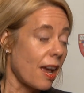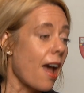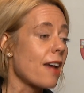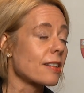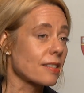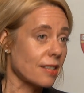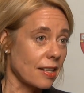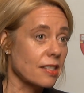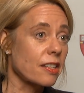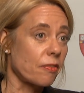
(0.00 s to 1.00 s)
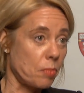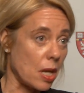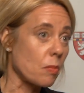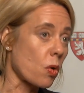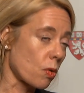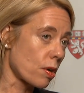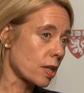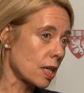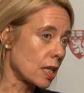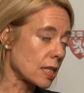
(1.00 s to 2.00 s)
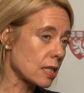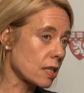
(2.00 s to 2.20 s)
and a sense of being more organized.